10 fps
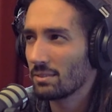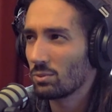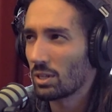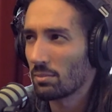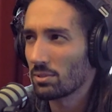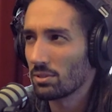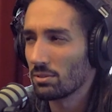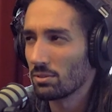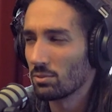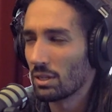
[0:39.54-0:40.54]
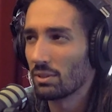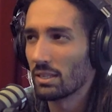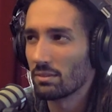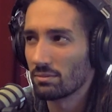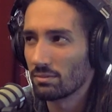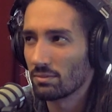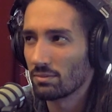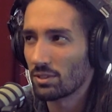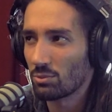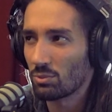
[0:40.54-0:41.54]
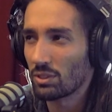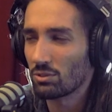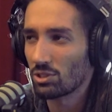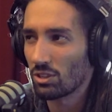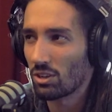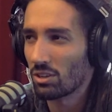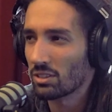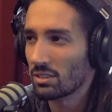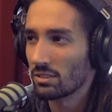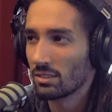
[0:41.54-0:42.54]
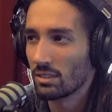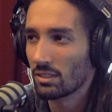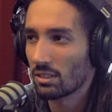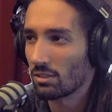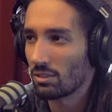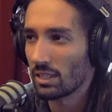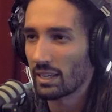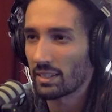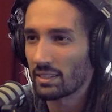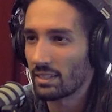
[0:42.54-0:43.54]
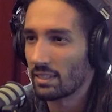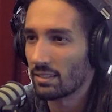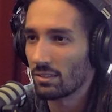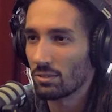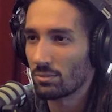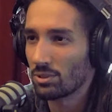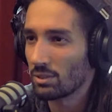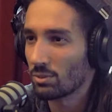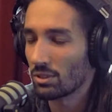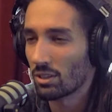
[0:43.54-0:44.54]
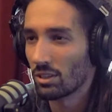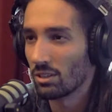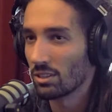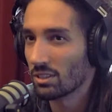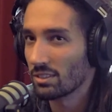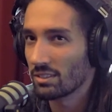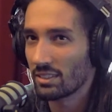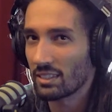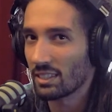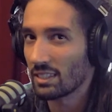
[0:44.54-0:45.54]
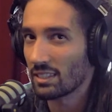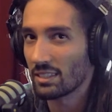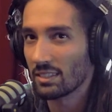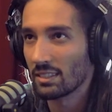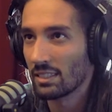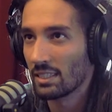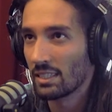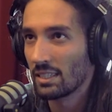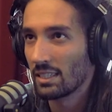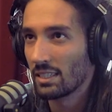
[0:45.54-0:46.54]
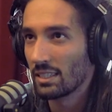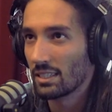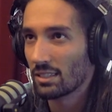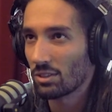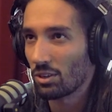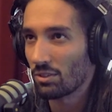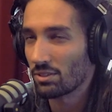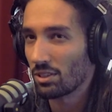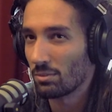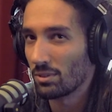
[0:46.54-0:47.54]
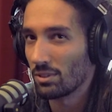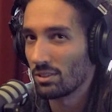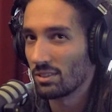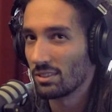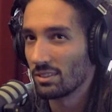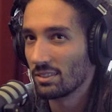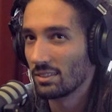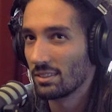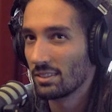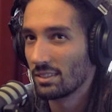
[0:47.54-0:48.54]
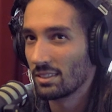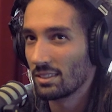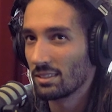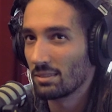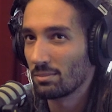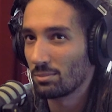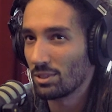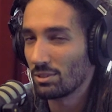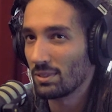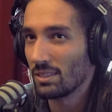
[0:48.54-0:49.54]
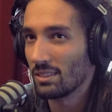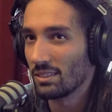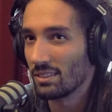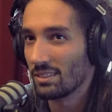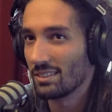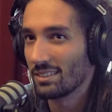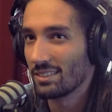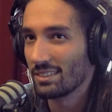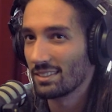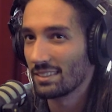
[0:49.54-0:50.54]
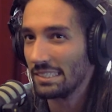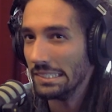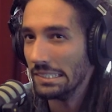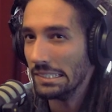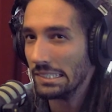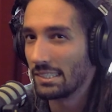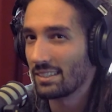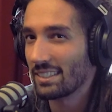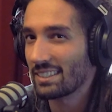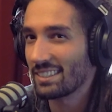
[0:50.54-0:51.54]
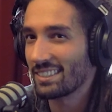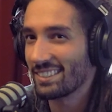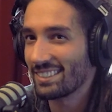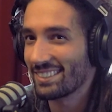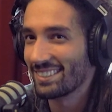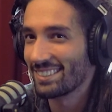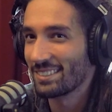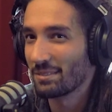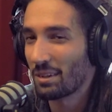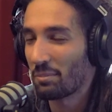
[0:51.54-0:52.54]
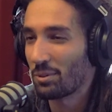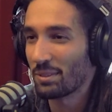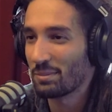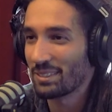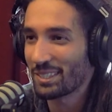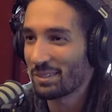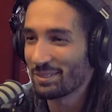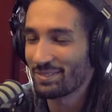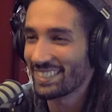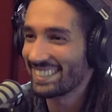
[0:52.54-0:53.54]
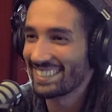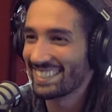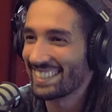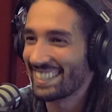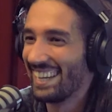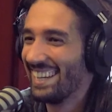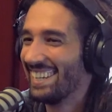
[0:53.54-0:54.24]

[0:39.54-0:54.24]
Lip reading: went up to, first we went to Geelong, Colac, and then Albury, Wollongong, Sydney, Coffs Harbour, Brisbane. I think that's it. I probably missed a couple, but yeah.